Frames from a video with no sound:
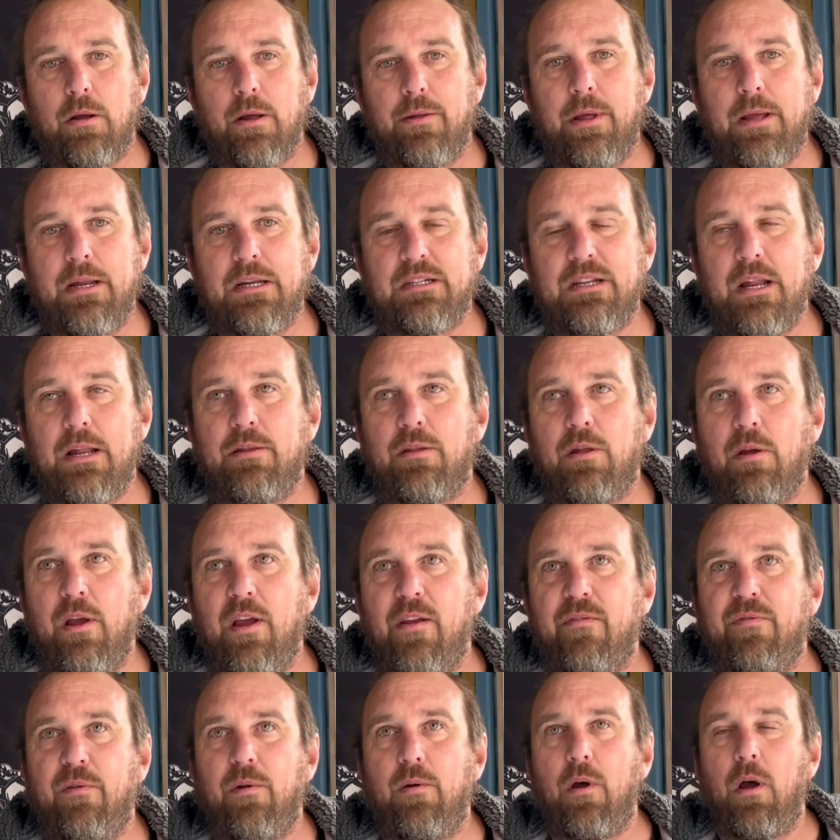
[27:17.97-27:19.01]
and they said that
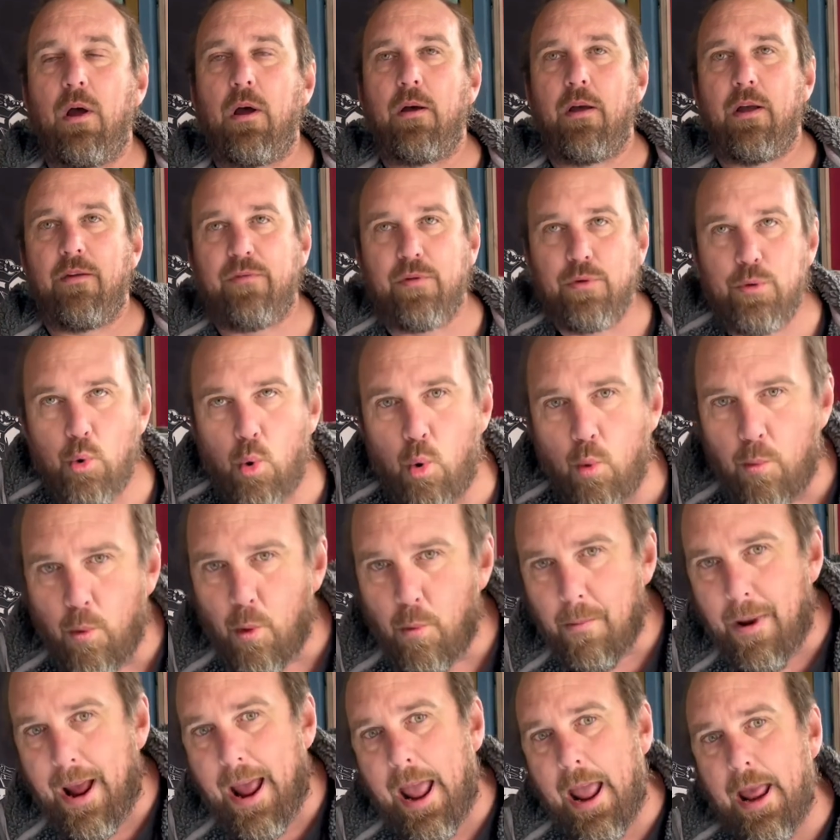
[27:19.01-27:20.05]
if a, a if a normal
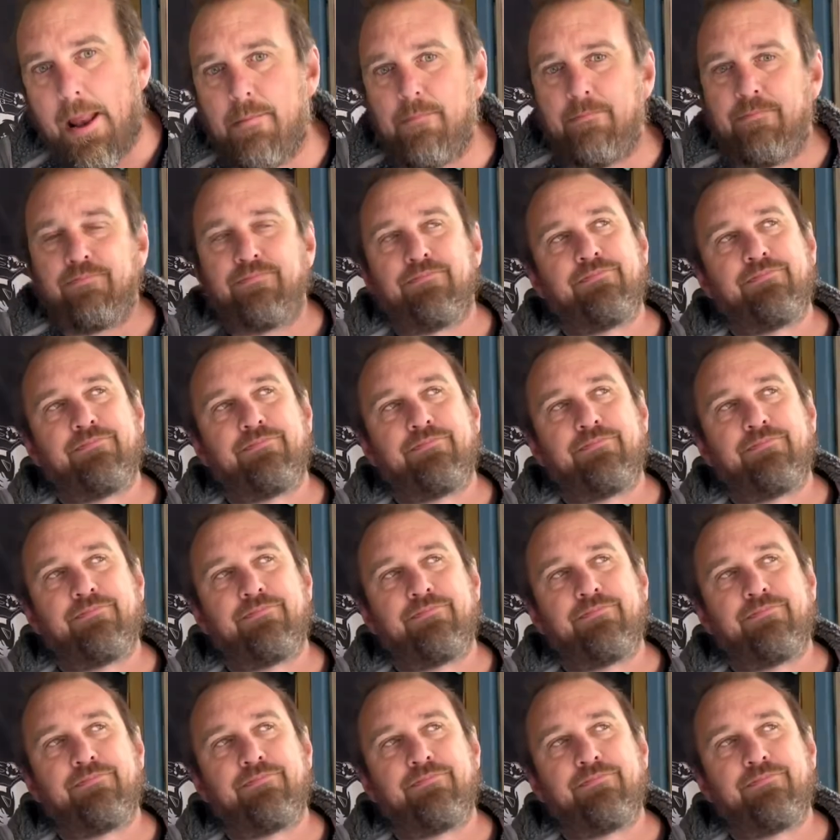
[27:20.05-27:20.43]
man